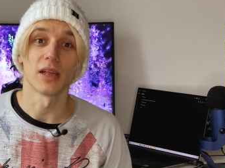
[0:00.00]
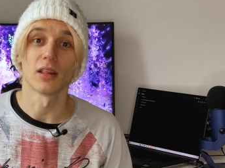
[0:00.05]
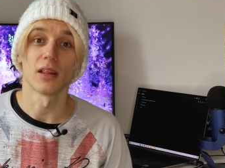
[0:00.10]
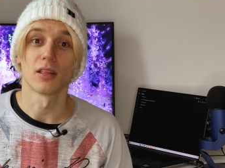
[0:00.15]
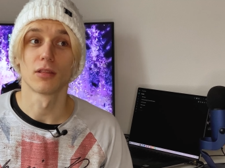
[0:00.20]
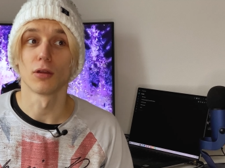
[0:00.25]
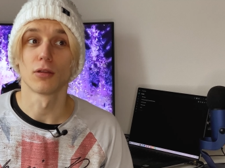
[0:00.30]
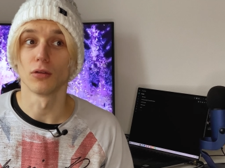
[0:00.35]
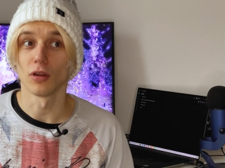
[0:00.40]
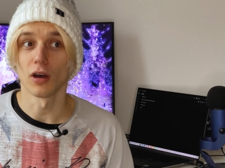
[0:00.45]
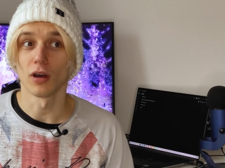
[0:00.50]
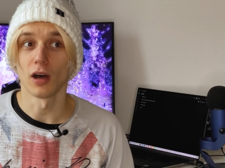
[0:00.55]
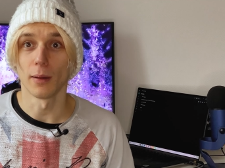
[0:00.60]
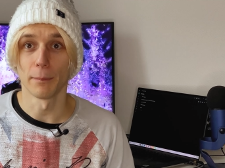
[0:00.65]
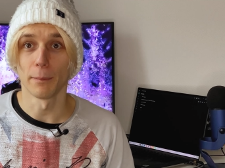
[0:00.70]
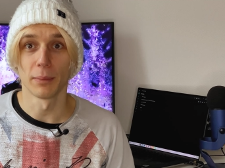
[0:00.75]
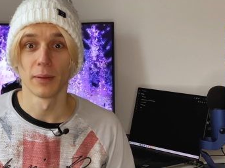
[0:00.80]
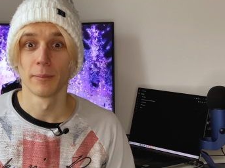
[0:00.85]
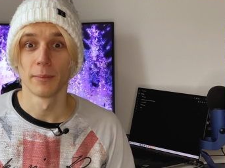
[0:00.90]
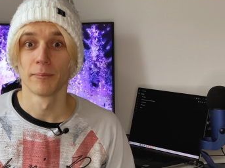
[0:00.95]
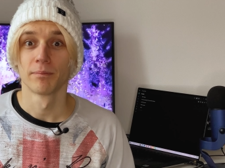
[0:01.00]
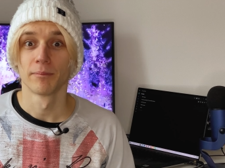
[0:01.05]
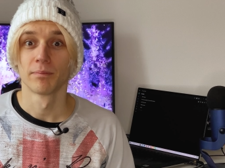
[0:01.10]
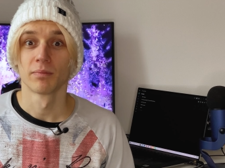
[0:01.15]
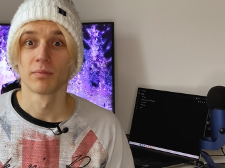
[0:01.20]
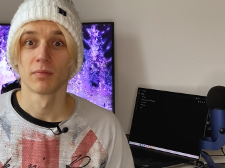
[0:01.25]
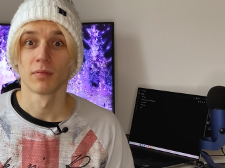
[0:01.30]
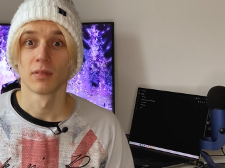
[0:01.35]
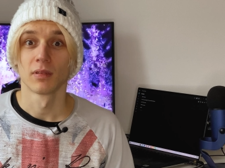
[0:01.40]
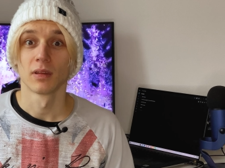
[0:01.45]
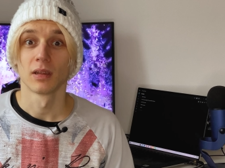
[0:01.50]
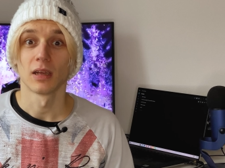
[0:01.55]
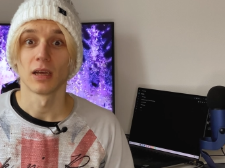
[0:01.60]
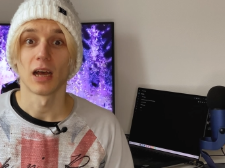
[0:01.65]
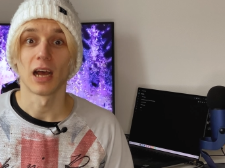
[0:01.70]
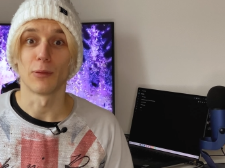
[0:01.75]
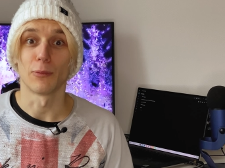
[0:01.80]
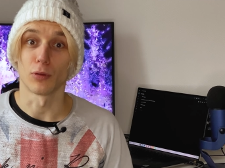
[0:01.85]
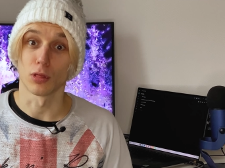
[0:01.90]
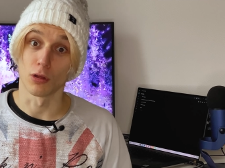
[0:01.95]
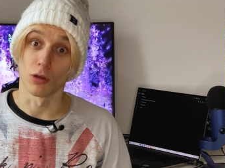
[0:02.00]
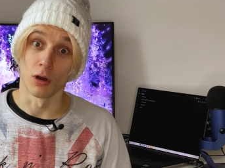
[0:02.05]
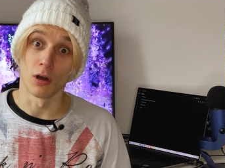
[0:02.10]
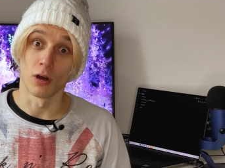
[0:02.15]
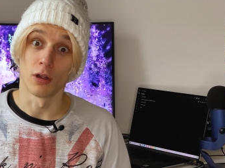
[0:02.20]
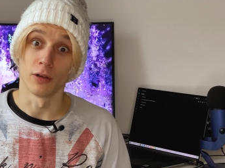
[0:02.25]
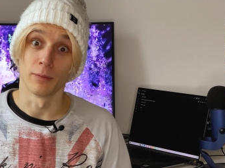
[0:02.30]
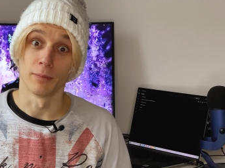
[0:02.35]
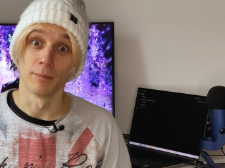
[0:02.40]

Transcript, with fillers: stood up, I was gone.